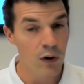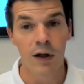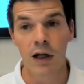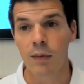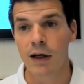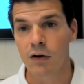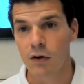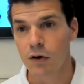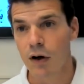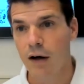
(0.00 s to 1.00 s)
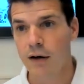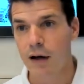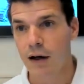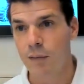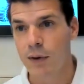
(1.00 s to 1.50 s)
millimeter
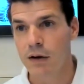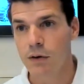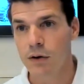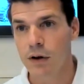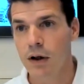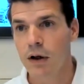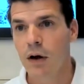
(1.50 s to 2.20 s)
diameter.